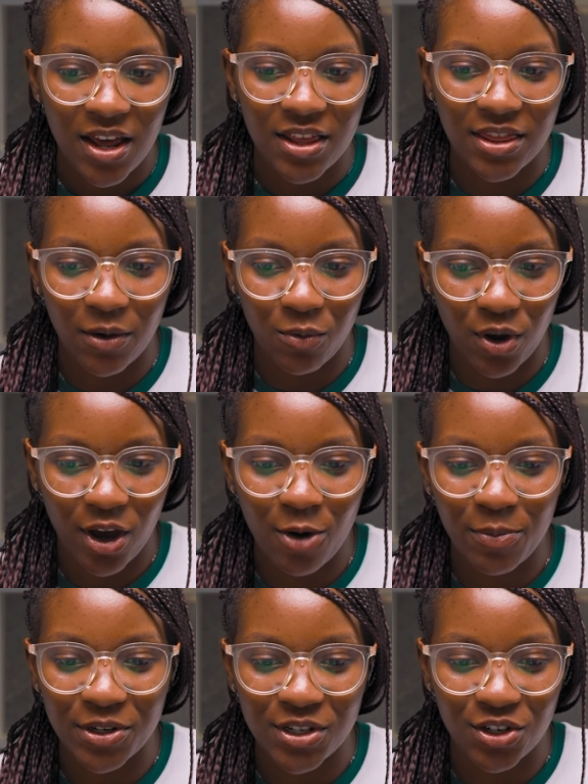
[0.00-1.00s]
that will
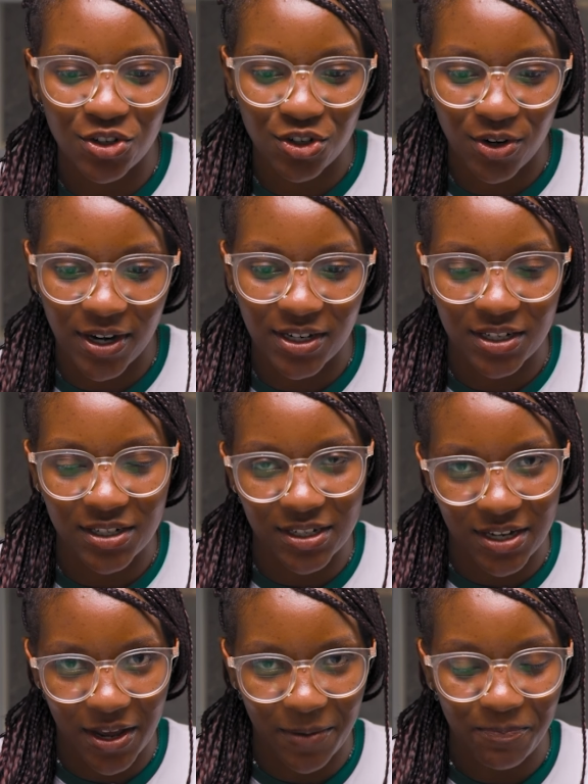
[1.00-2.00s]
help us in trading
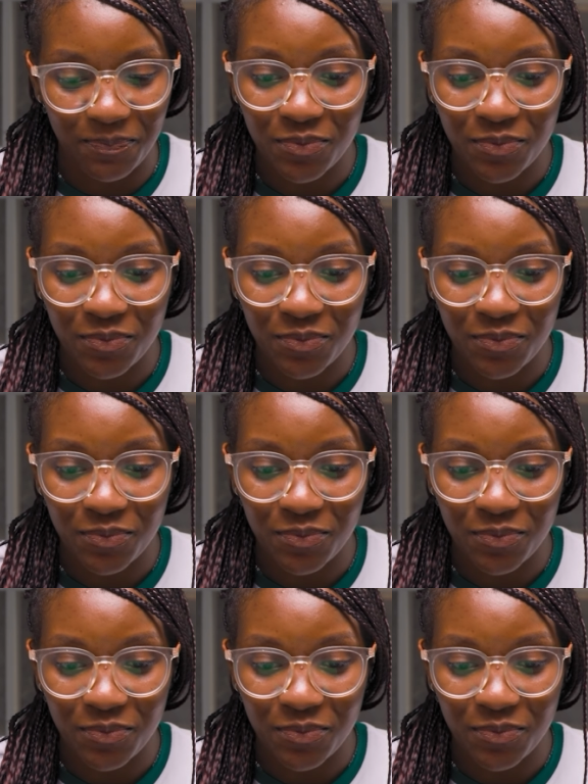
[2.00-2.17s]
today,